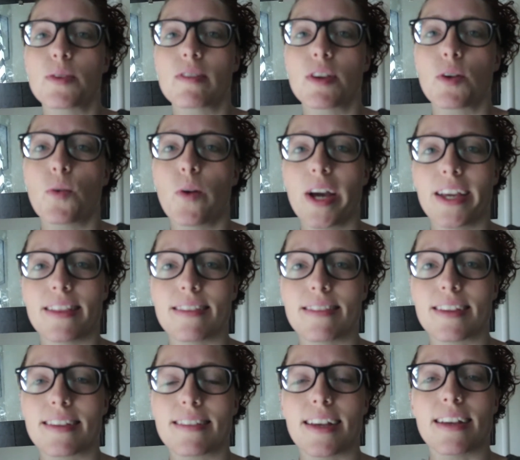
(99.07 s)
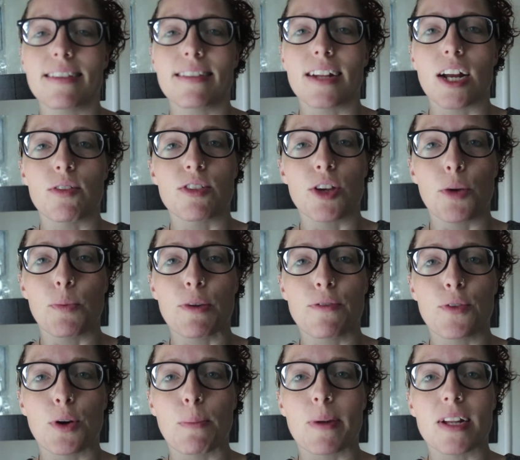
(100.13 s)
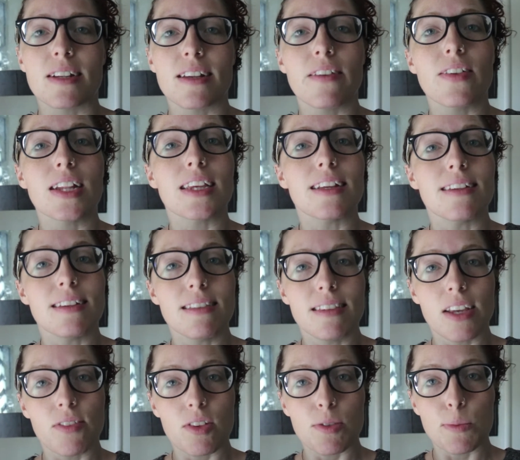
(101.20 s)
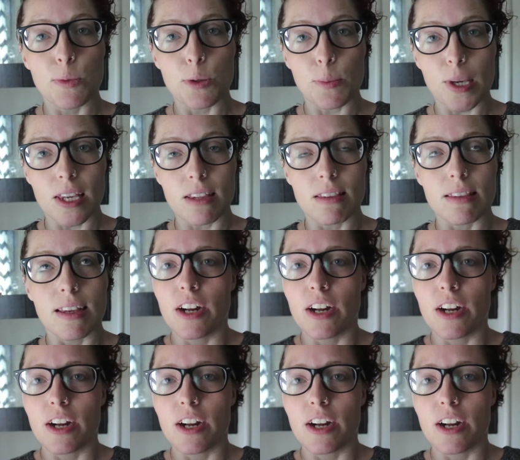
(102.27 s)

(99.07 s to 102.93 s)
wasn't quite the success that I was hoping for, but it definitely did save us some space.